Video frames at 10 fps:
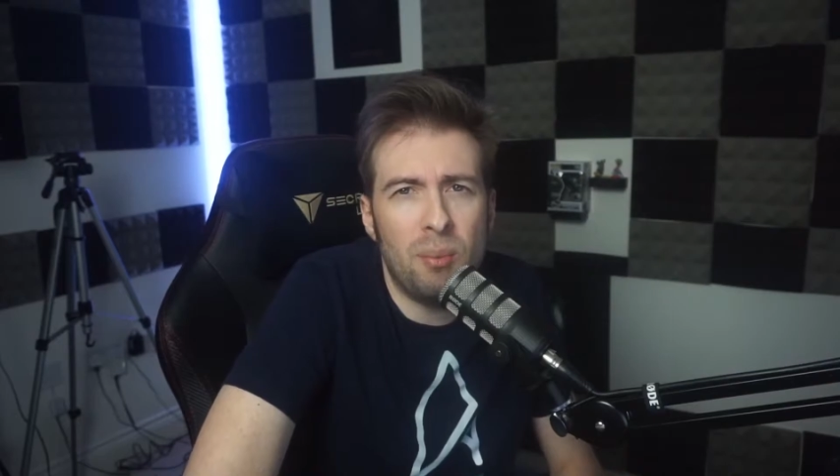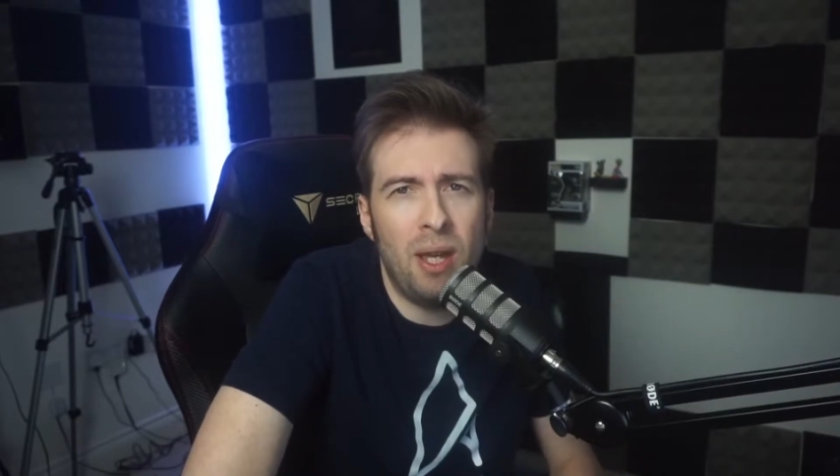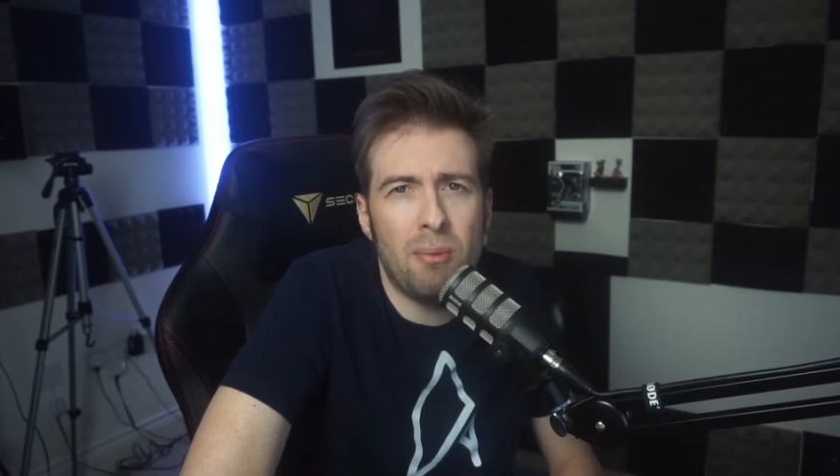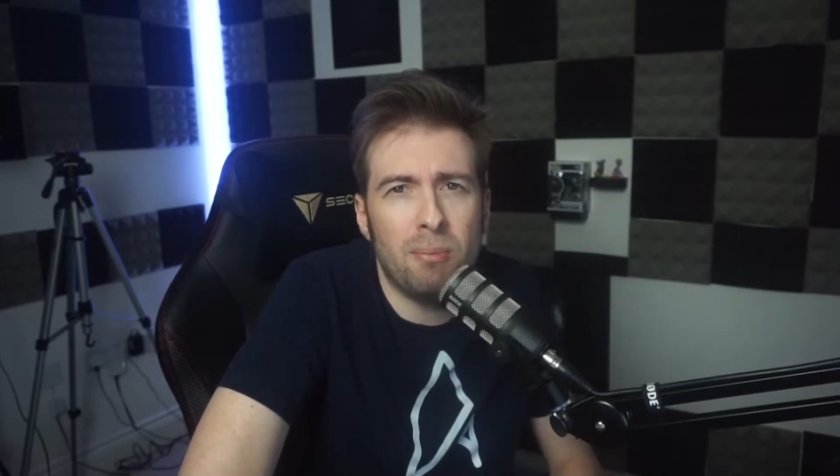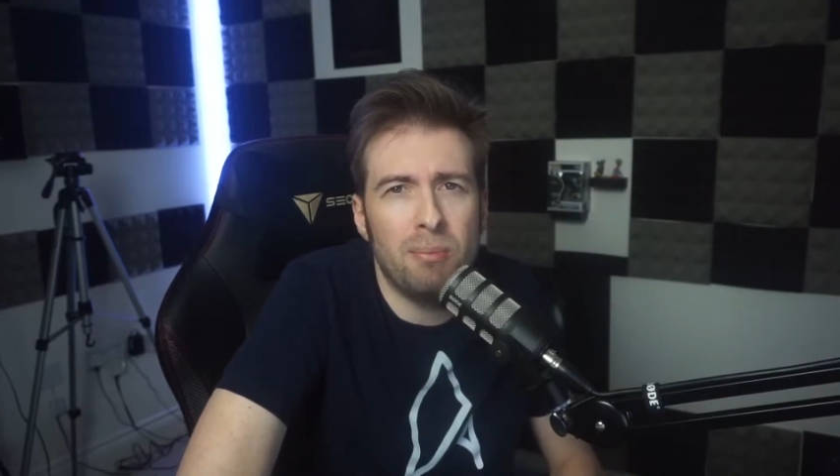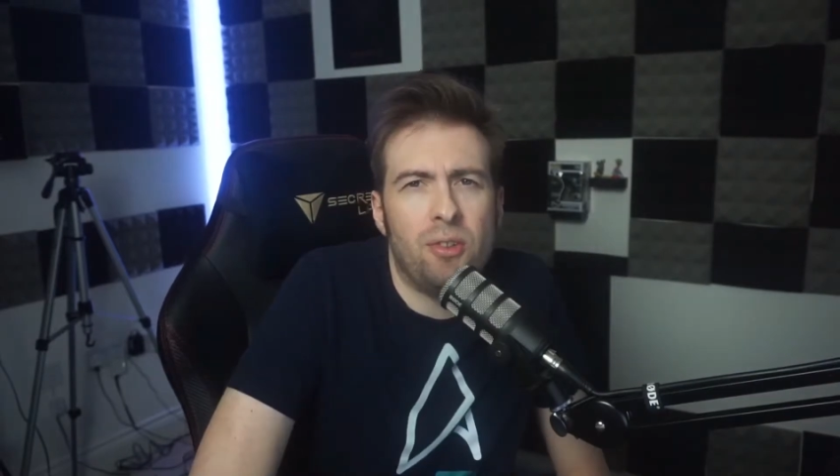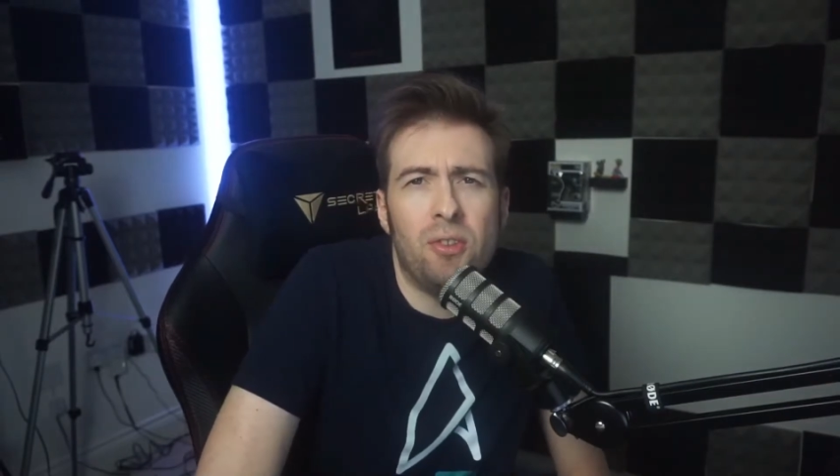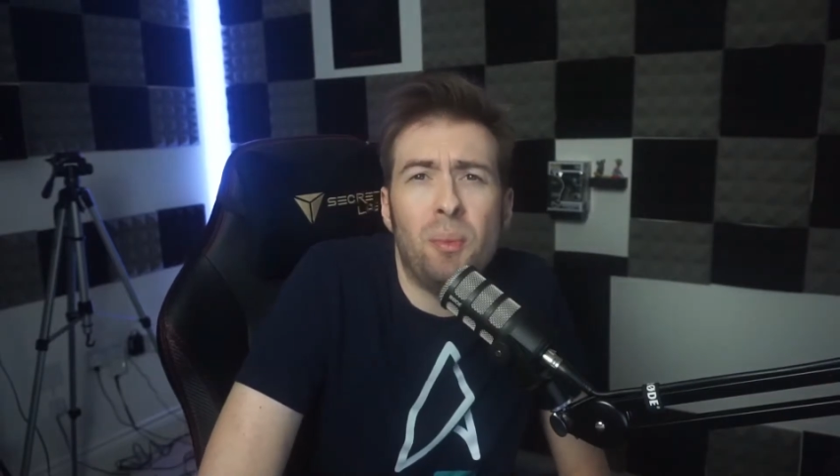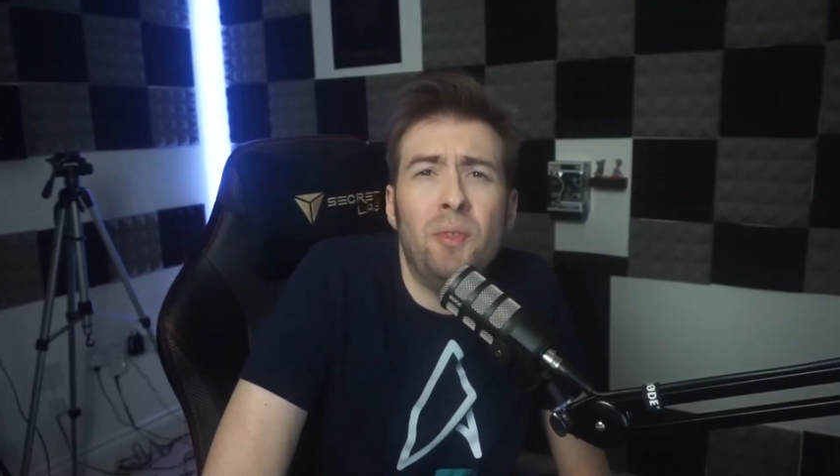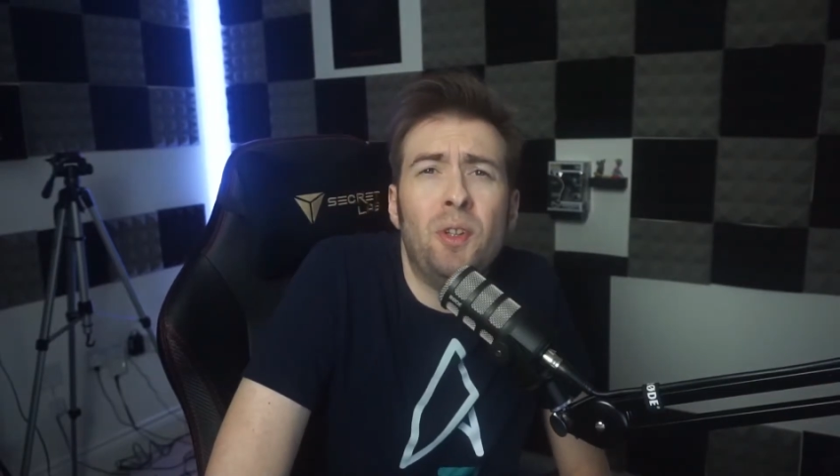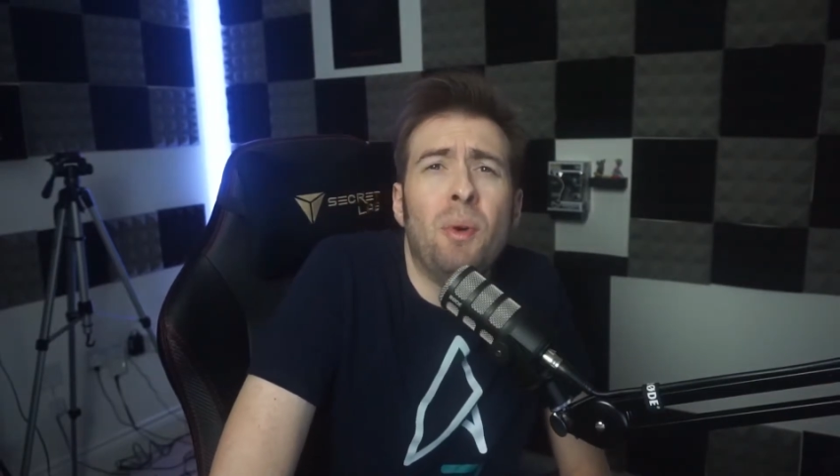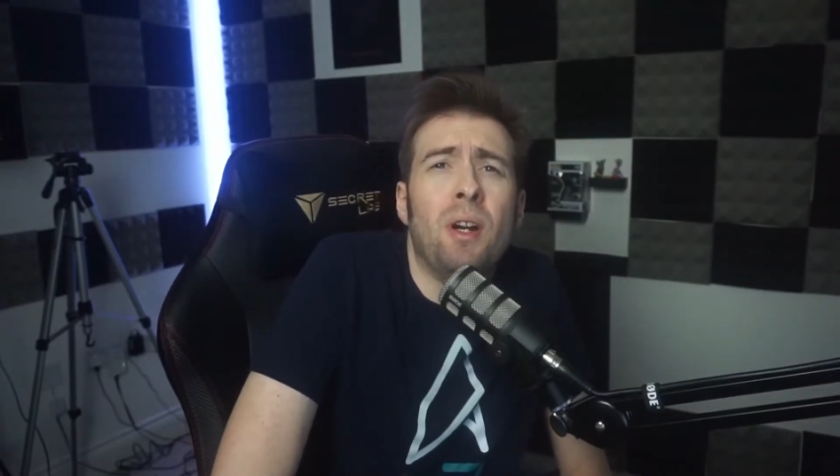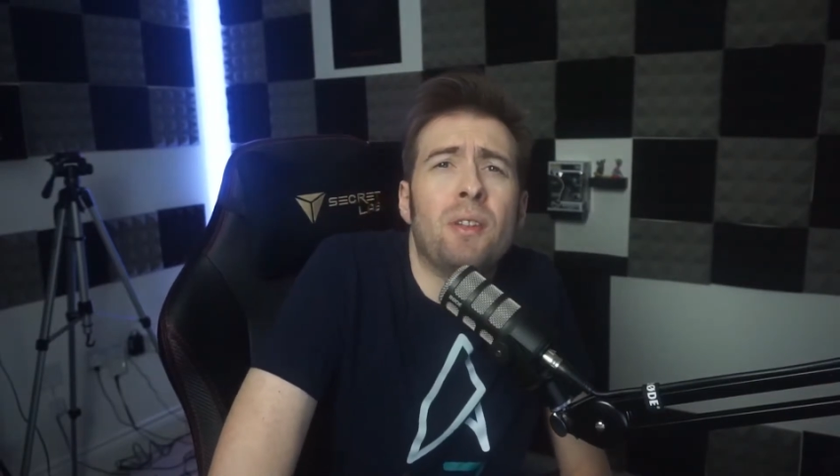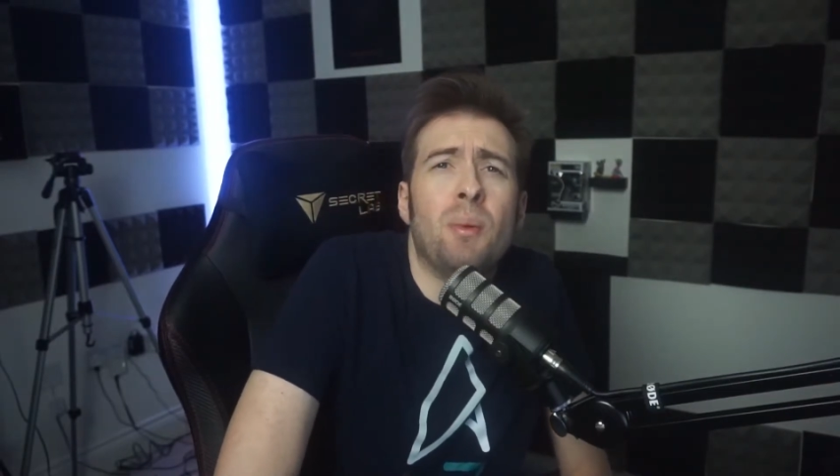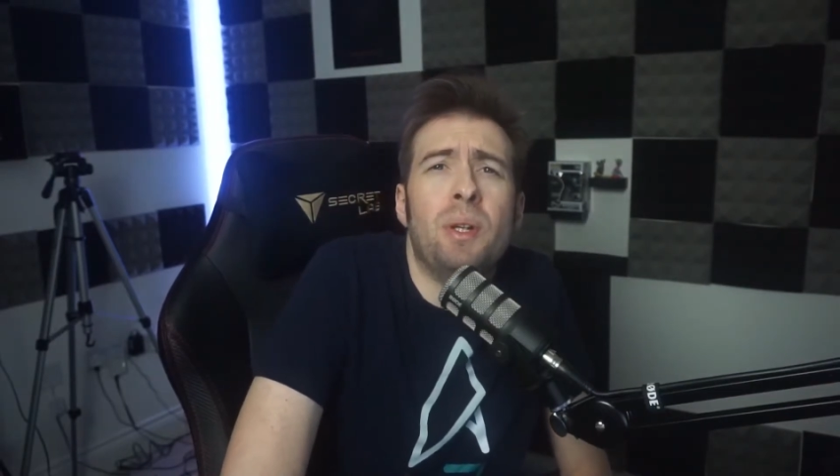out. Some of you might
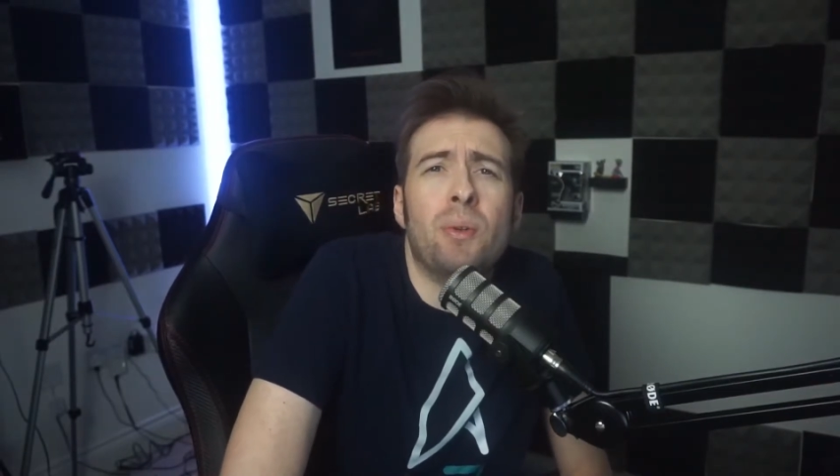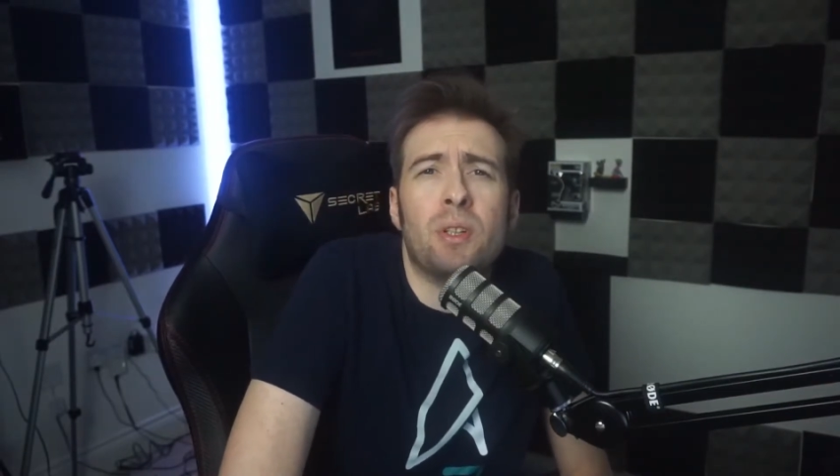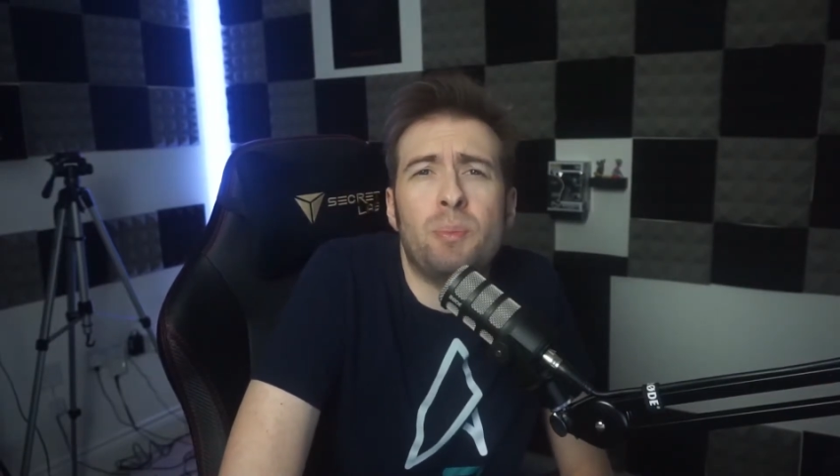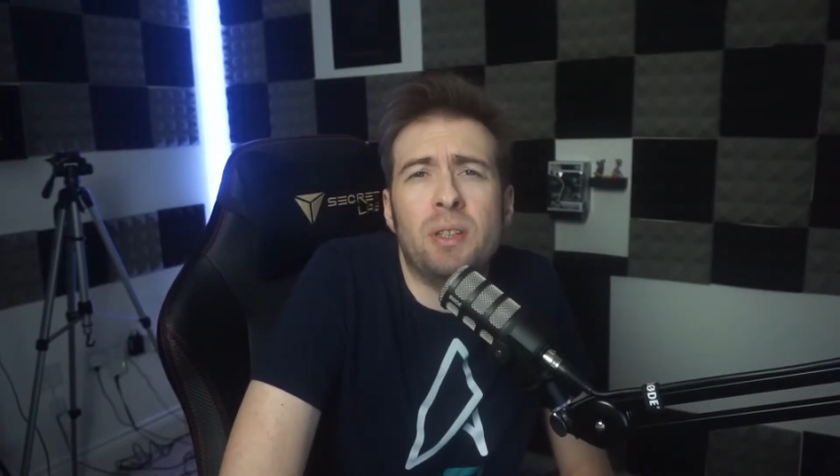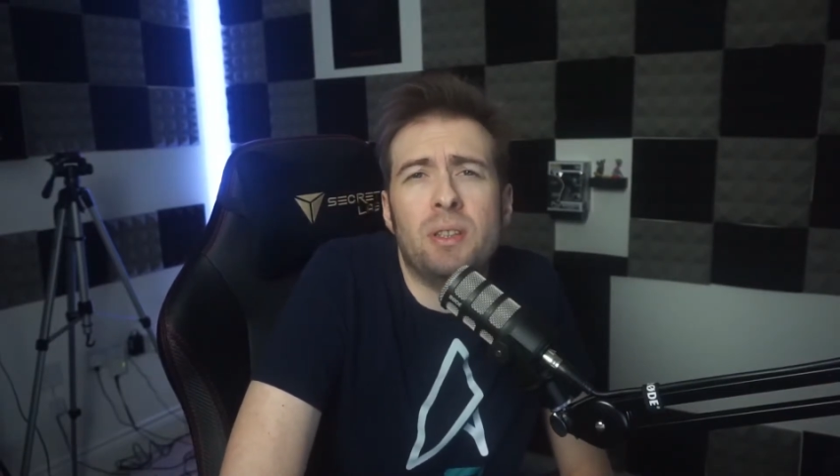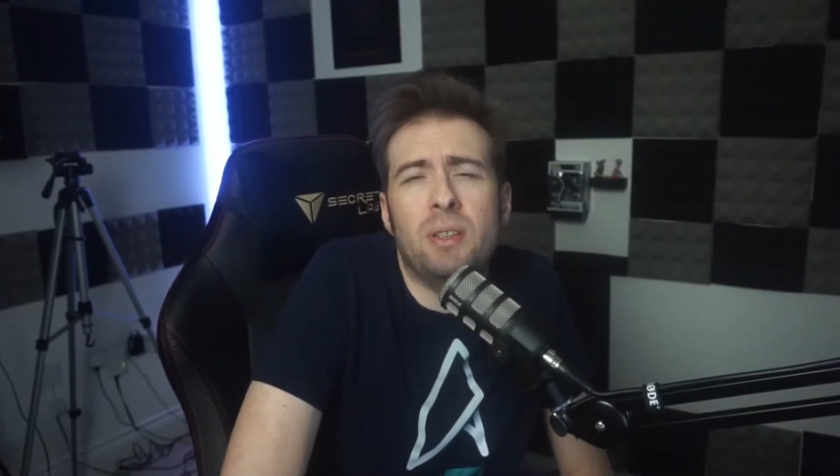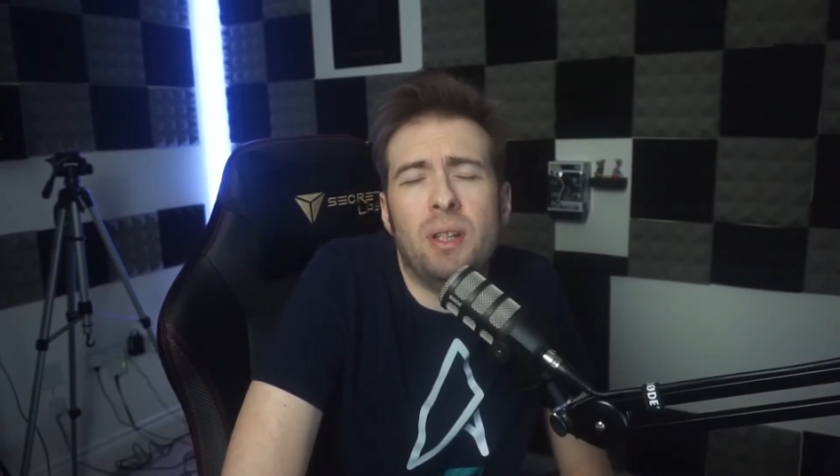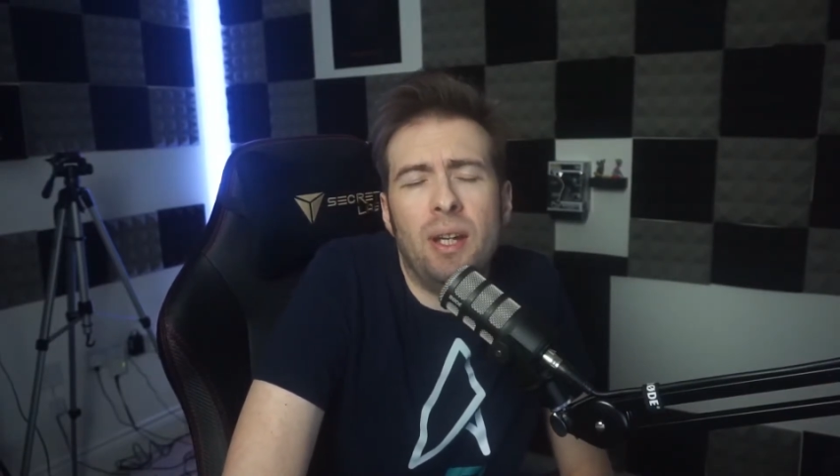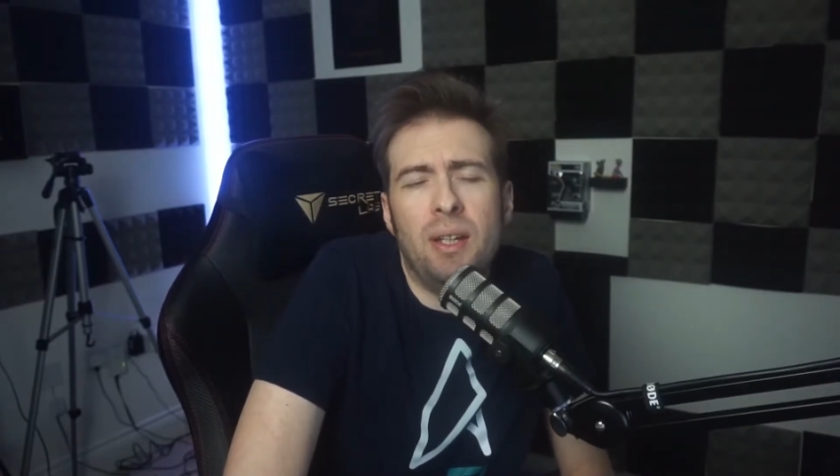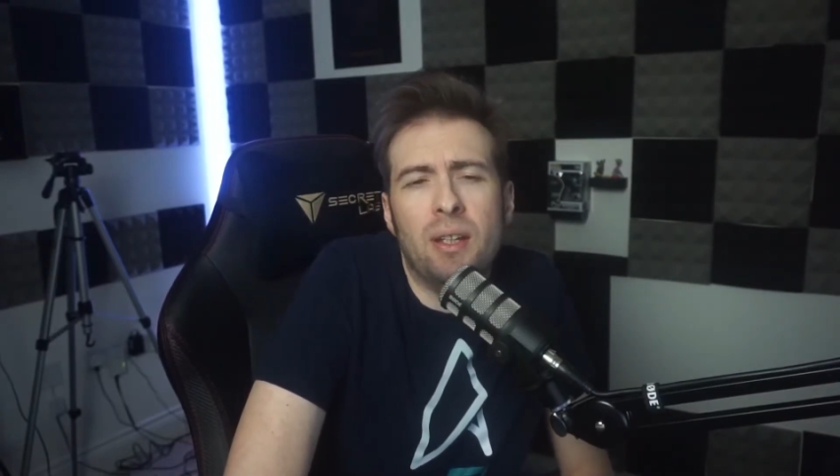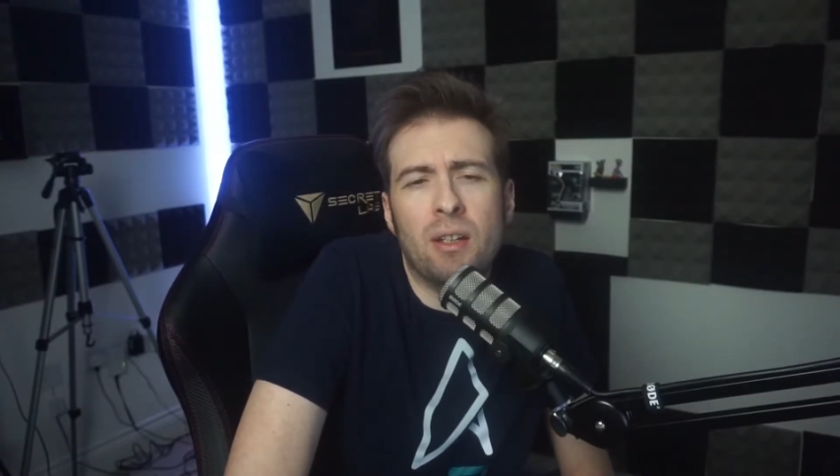have come here expecting a